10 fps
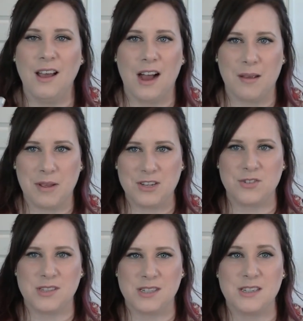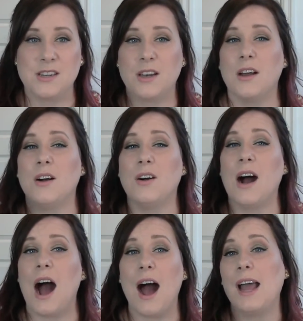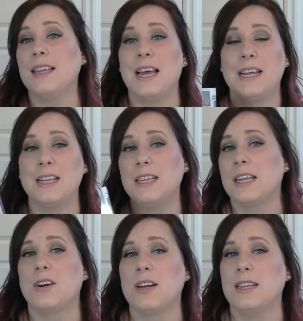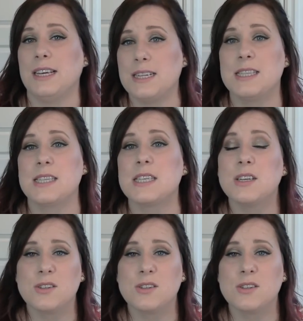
I'm interested to know. I like glittery lids.